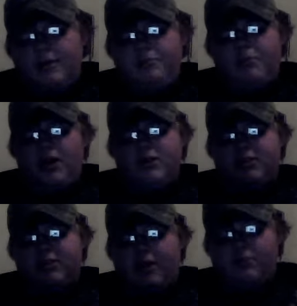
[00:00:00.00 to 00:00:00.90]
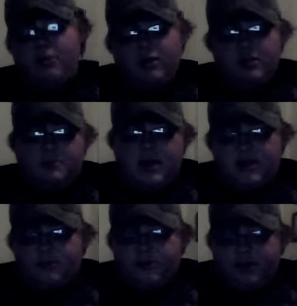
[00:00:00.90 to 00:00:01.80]
the pawn shop, really the
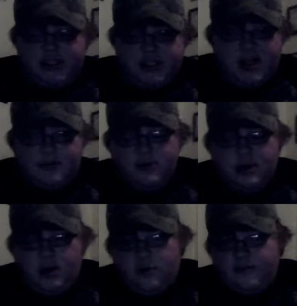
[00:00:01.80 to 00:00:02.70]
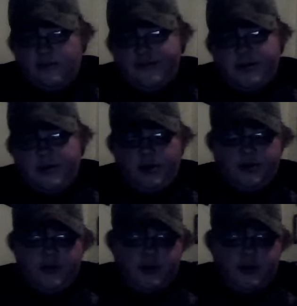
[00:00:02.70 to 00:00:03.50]
main one I shop when I go over to Fargo.